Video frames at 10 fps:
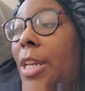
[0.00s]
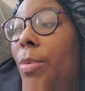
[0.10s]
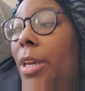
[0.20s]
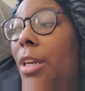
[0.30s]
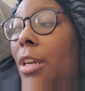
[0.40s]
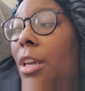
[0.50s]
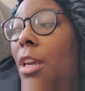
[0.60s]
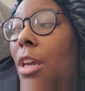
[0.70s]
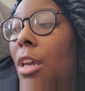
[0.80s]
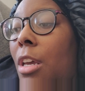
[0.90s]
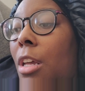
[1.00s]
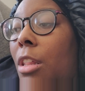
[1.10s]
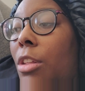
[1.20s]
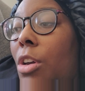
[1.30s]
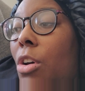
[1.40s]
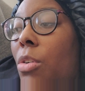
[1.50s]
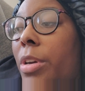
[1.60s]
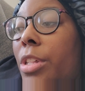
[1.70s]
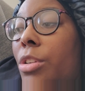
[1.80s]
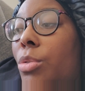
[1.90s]
anyway, the goal
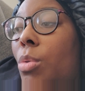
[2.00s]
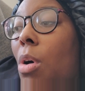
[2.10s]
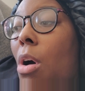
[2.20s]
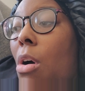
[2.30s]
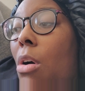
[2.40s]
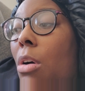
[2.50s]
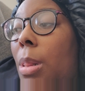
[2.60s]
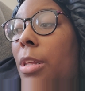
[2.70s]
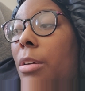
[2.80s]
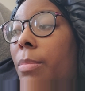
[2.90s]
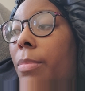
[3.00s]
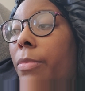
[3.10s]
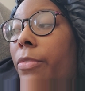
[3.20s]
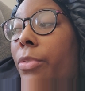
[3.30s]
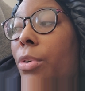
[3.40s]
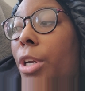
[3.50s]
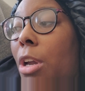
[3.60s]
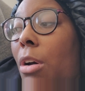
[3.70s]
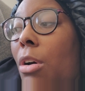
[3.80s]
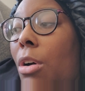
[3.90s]
is to haul them for
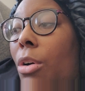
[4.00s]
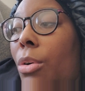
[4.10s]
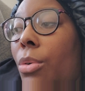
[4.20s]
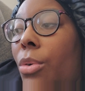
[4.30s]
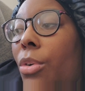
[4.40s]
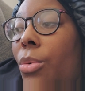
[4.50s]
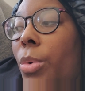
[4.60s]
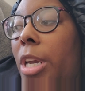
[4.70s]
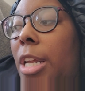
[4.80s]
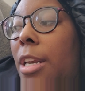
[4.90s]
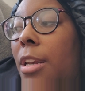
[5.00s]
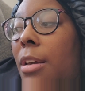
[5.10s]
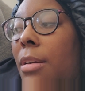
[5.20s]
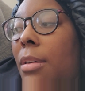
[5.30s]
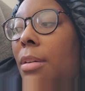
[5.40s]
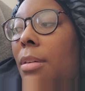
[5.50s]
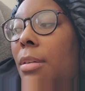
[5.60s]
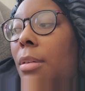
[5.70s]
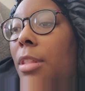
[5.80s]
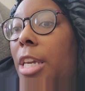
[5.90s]
y'all when
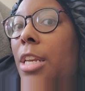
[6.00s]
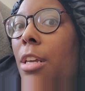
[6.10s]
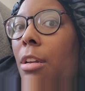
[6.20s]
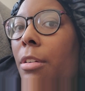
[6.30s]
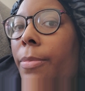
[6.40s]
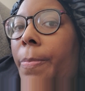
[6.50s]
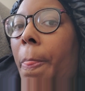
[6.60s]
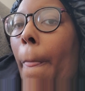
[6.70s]
they get here.